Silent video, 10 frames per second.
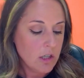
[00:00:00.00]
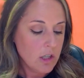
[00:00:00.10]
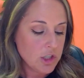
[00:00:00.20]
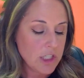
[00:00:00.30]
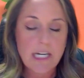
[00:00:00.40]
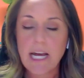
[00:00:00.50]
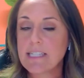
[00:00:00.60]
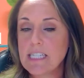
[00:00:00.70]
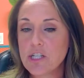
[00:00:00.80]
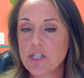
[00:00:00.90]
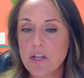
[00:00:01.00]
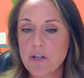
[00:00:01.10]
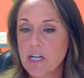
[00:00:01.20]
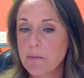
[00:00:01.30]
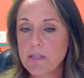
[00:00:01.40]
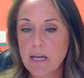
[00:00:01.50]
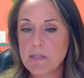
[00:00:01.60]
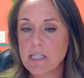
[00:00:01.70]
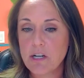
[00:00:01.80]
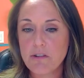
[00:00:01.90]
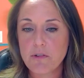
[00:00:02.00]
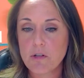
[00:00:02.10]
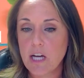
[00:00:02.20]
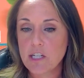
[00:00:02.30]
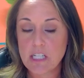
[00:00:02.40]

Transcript: She and I see each other a couple times a year for lunch,